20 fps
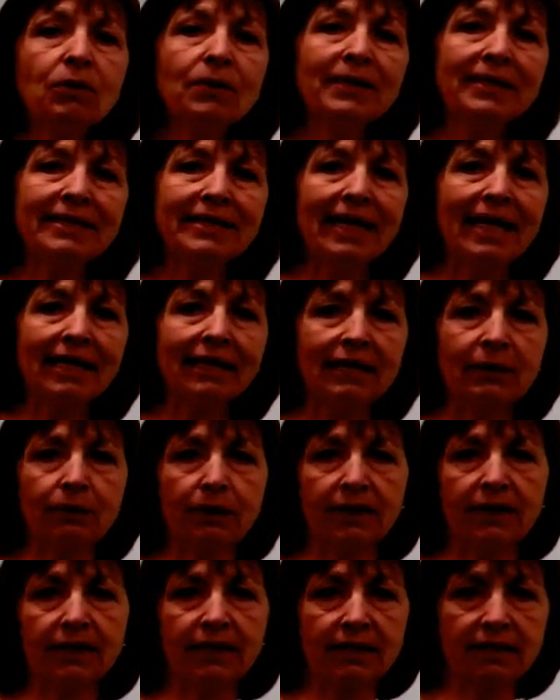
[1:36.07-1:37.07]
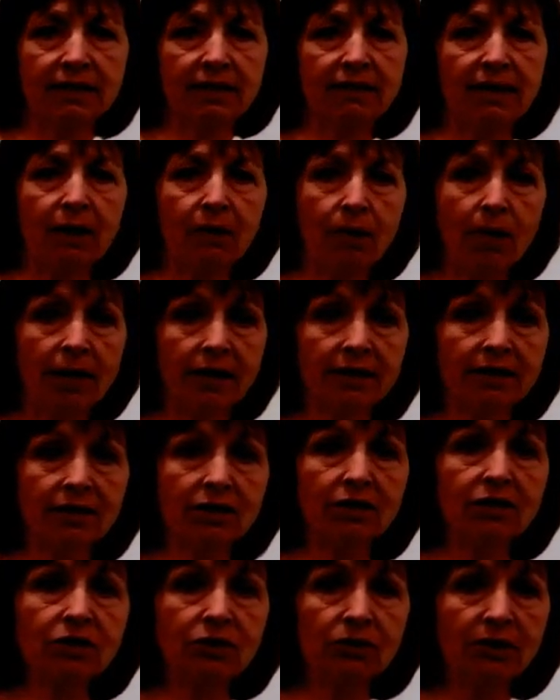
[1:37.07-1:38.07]
know exactly what it is that they want
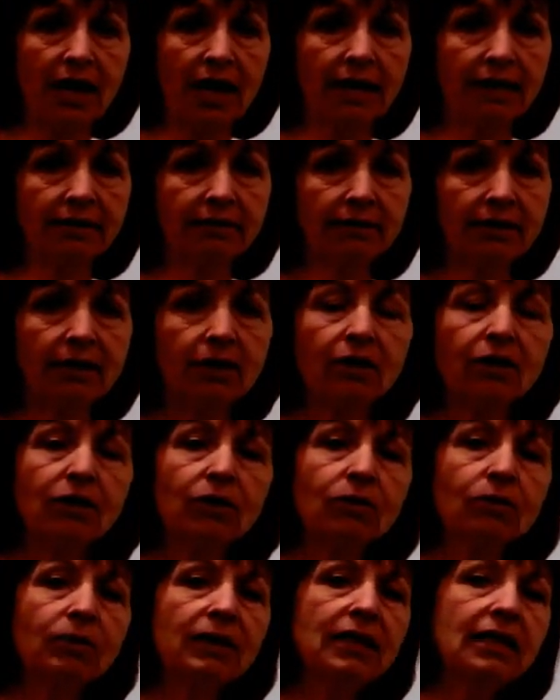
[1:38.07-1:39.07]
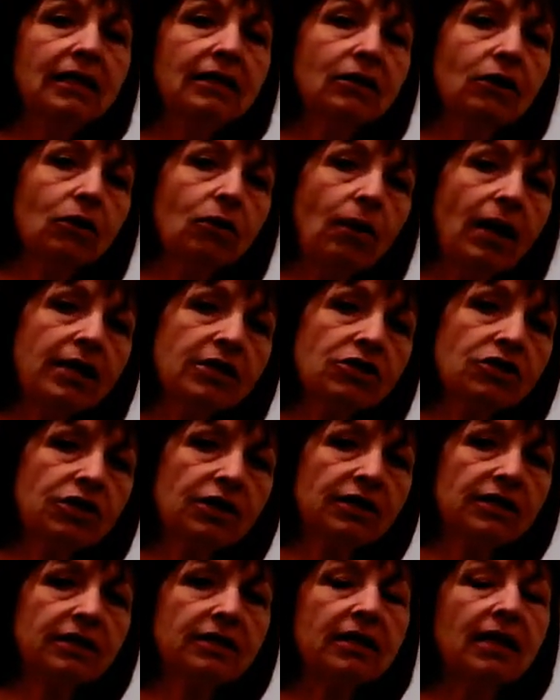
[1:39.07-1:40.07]
us to do yet. Reading the
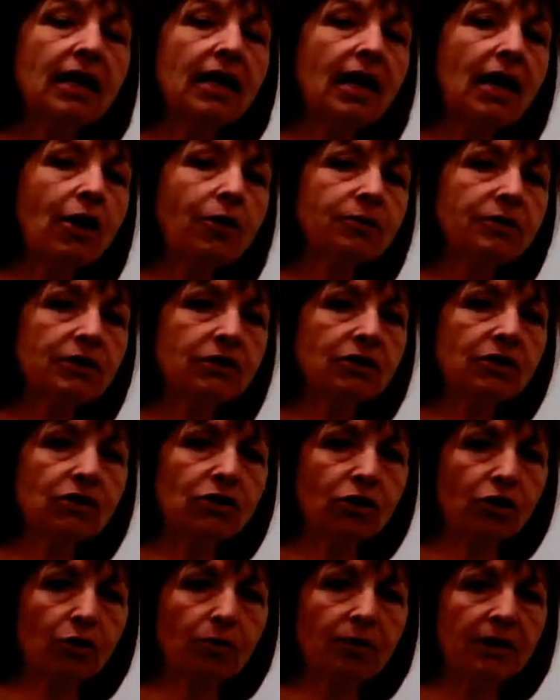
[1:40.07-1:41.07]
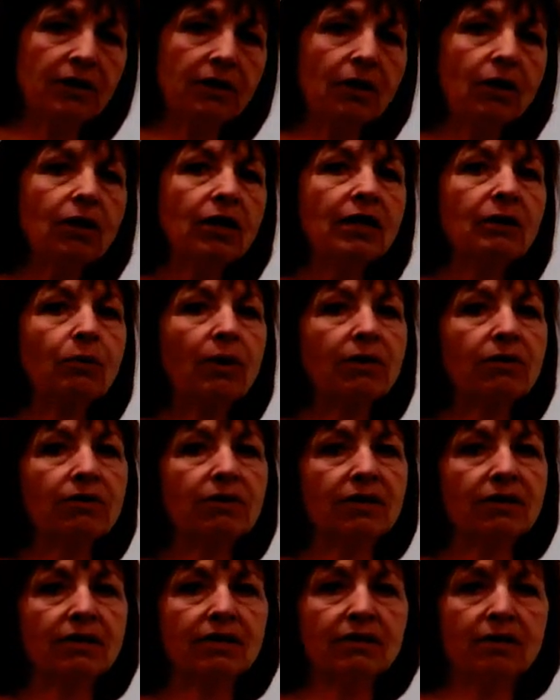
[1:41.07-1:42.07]
questions helps us determine whether
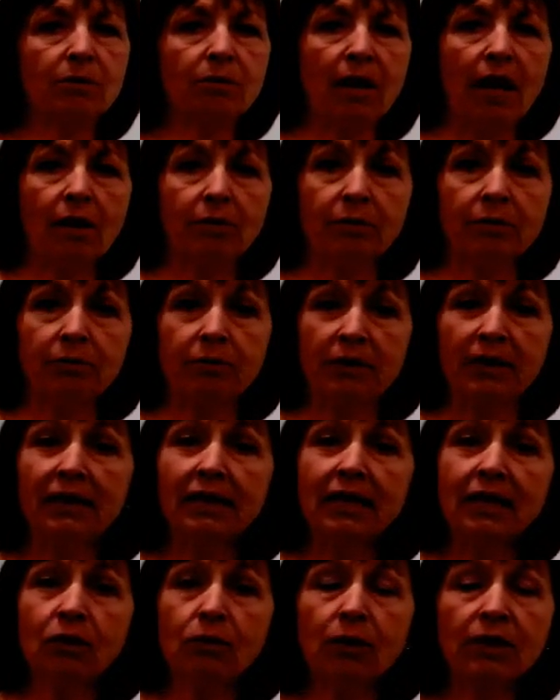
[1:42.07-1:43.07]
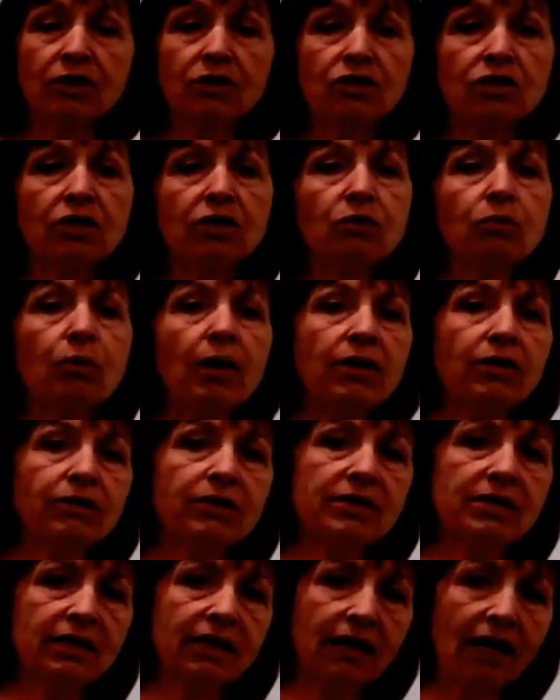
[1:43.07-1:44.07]
this is a probability question, whether
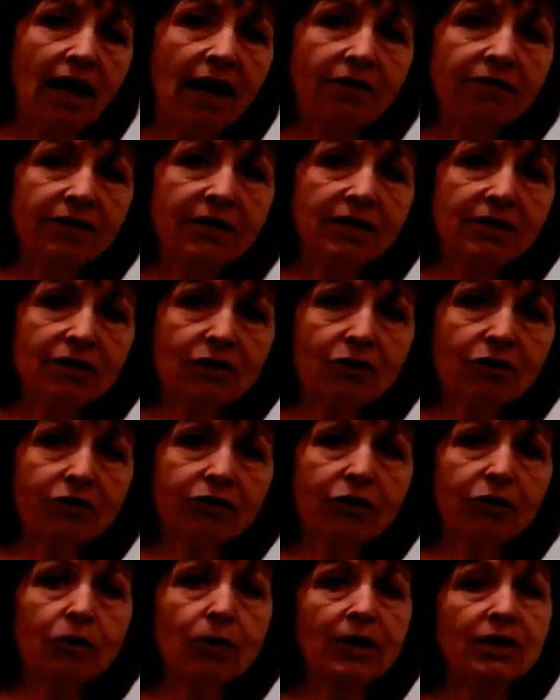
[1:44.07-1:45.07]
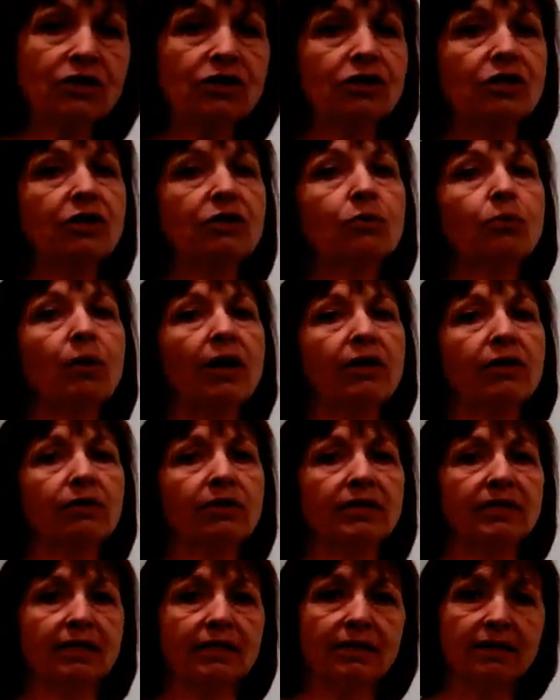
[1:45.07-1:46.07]
it's a confidence interval question, whether
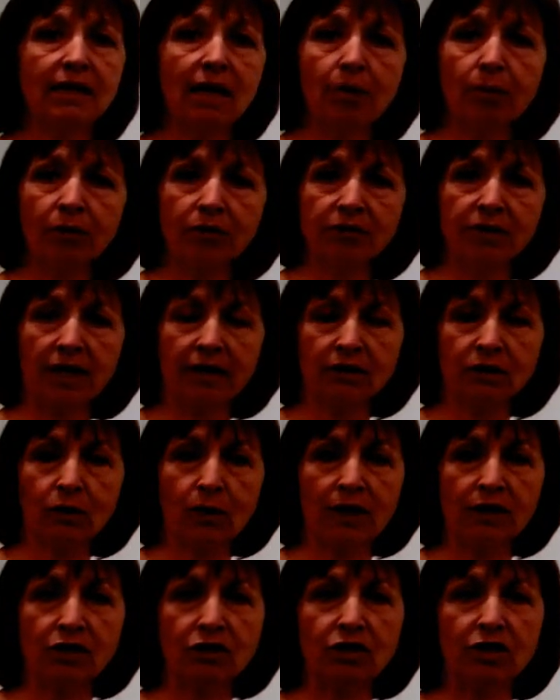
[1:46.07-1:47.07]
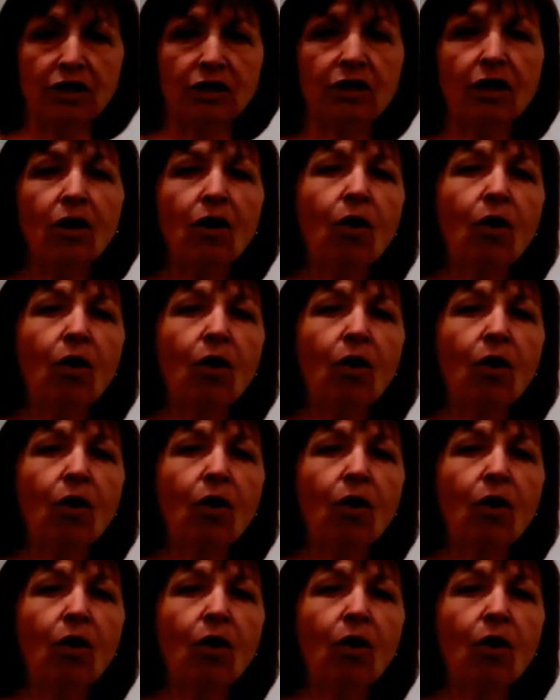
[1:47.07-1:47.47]
it's a sample size question,